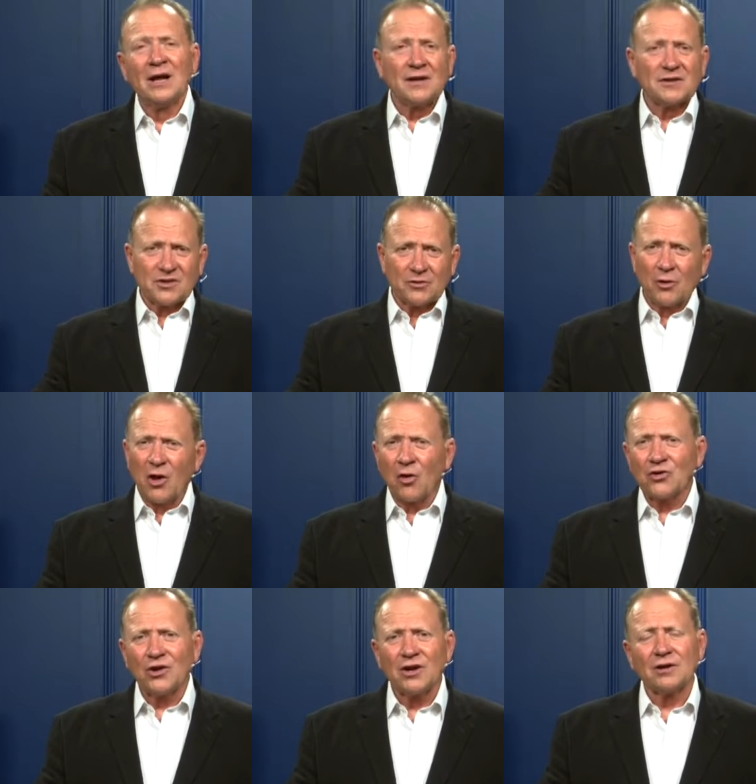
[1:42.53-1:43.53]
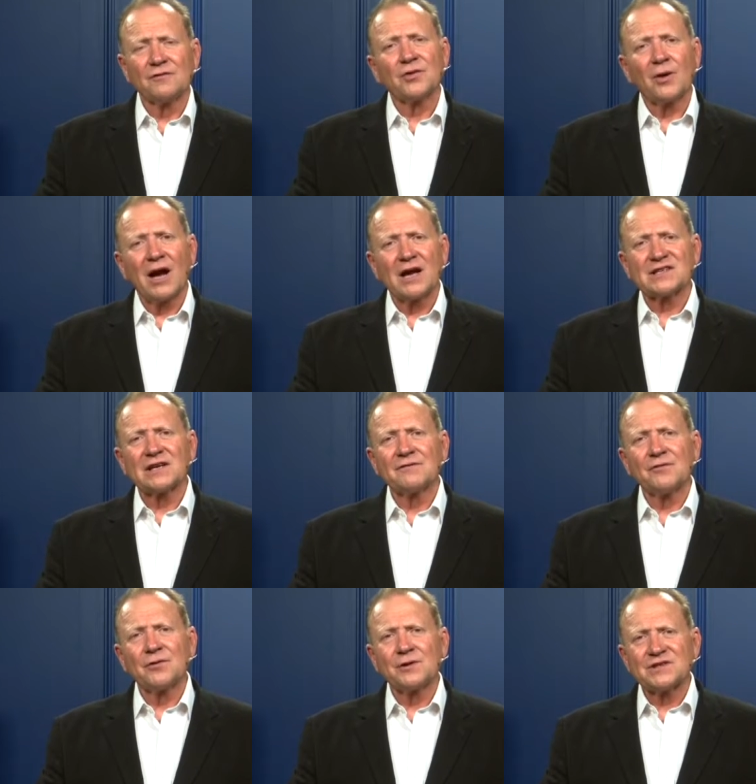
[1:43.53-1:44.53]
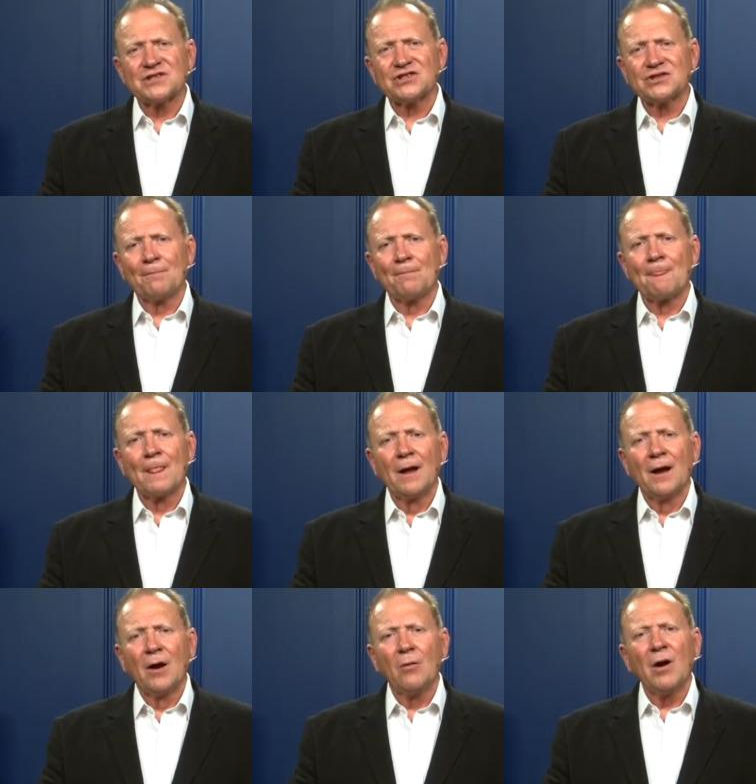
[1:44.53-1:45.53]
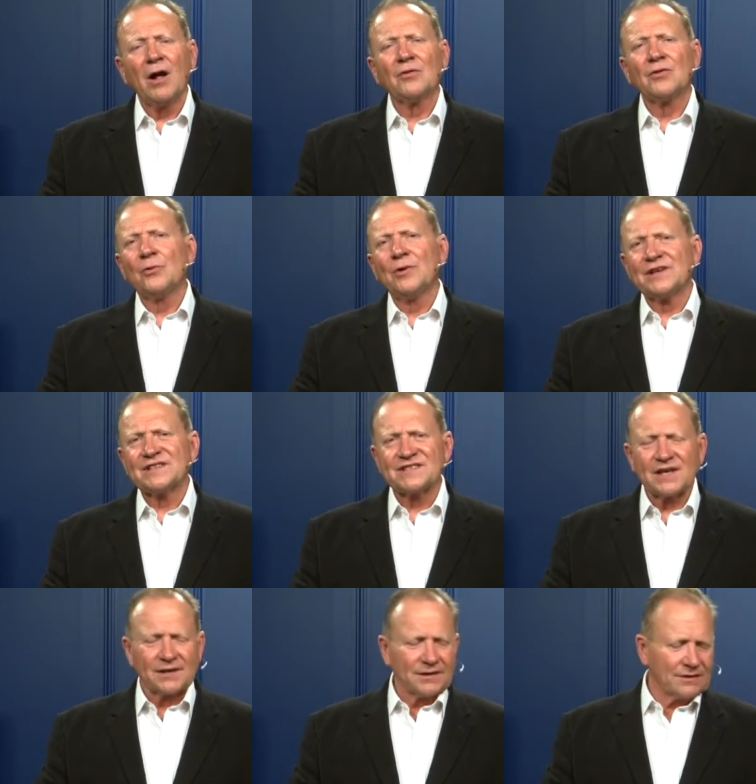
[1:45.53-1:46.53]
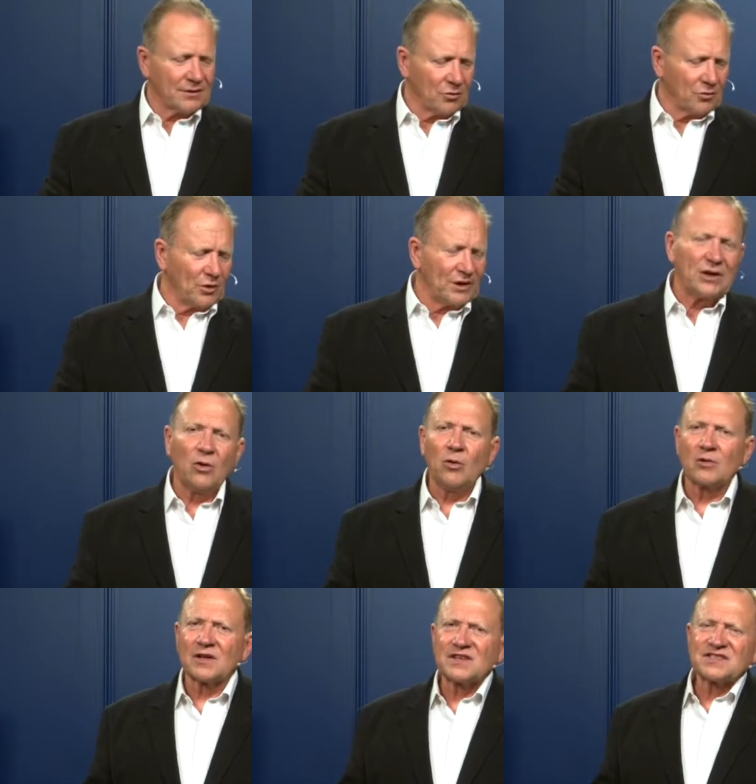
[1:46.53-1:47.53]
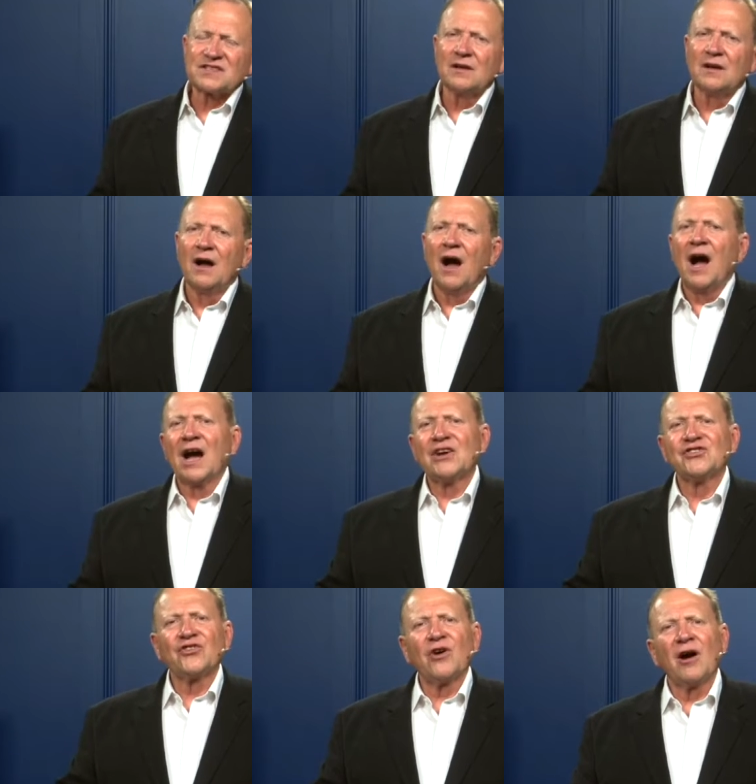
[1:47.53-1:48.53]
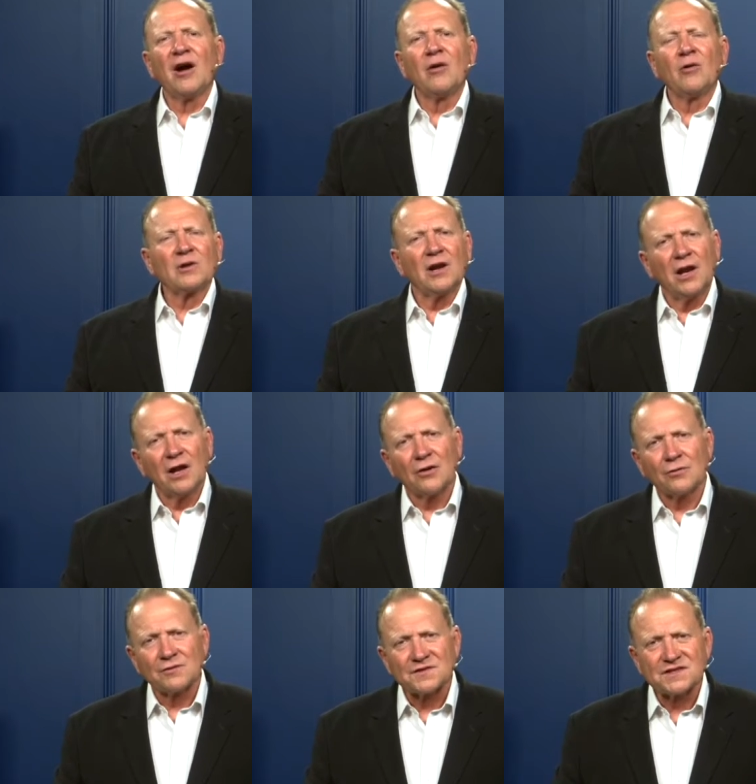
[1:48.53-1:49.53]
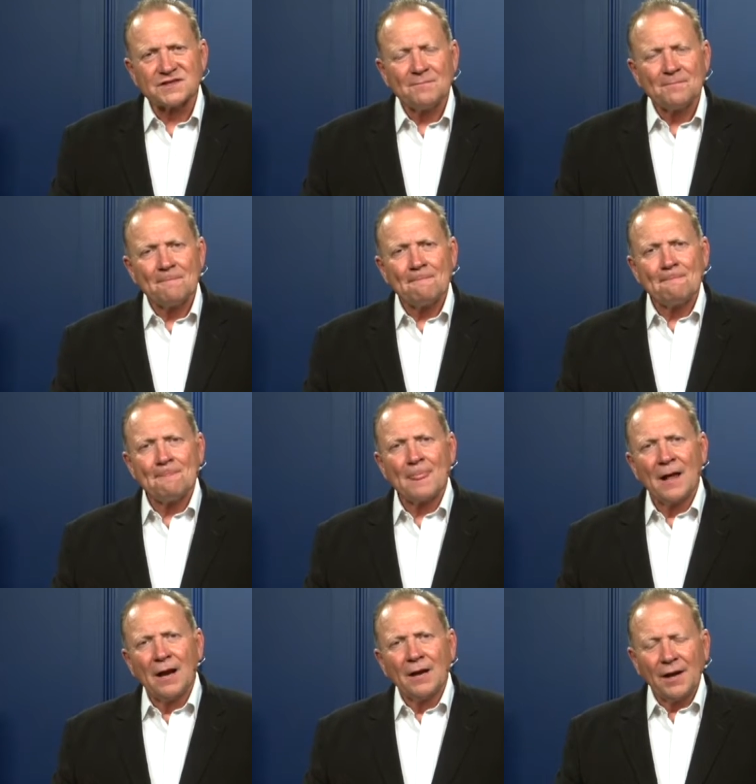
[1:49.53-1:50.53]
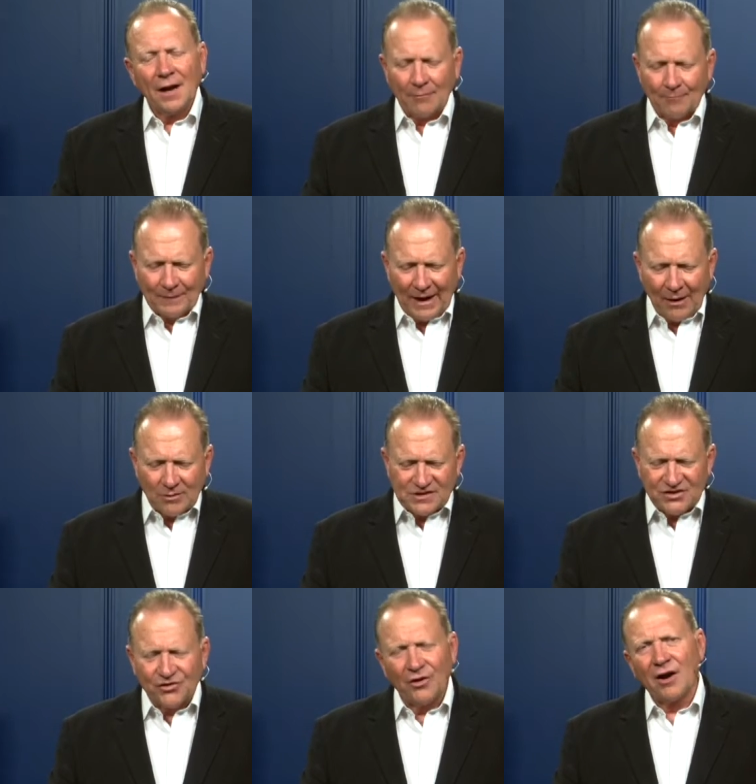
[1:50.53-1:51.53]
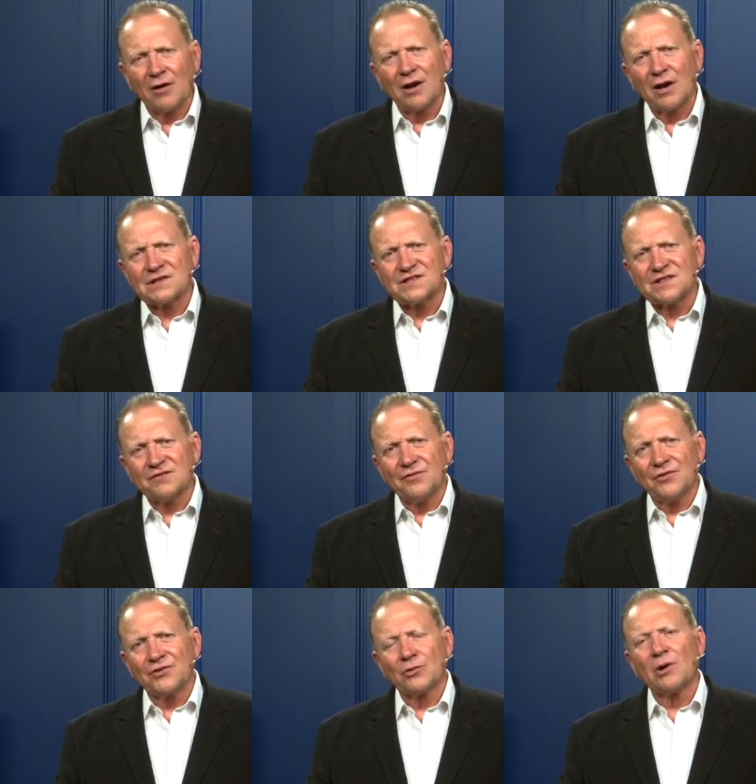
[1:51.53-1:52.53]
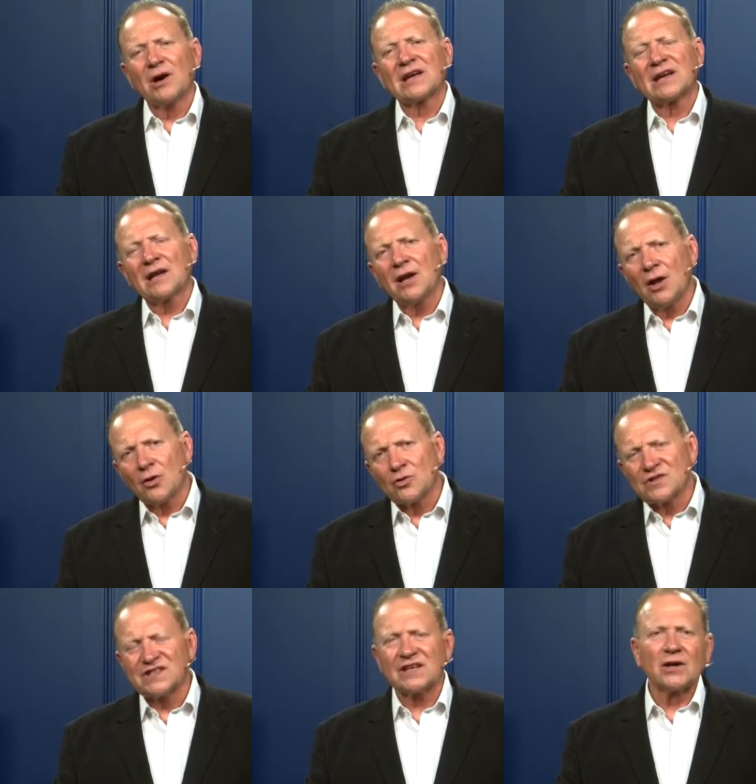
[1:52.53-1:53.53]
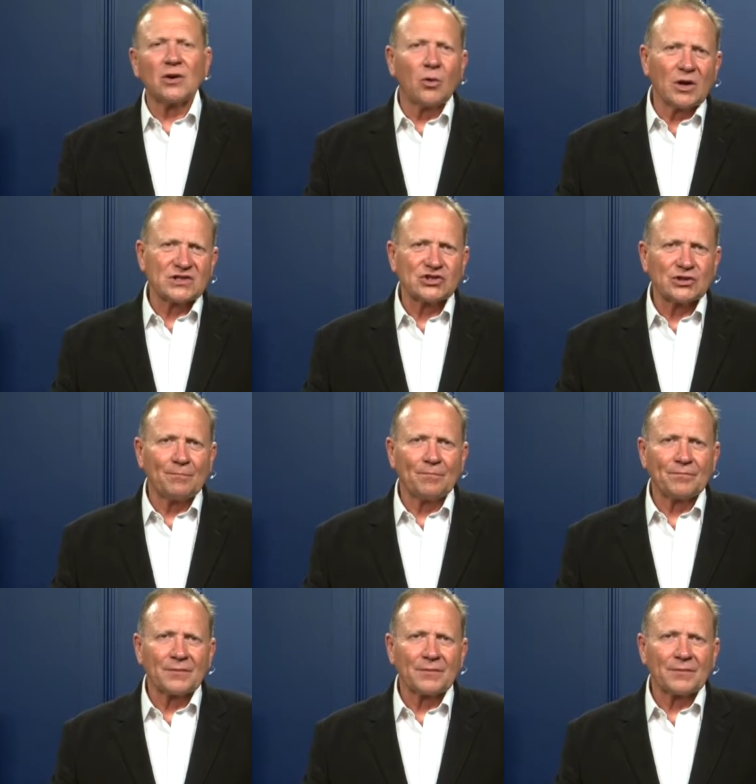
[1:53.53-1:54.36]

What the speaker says: Now, is there an alternative to asking for a decision? Well, there is, and we call this a trial close. Now, how is a trial close different to a closing question?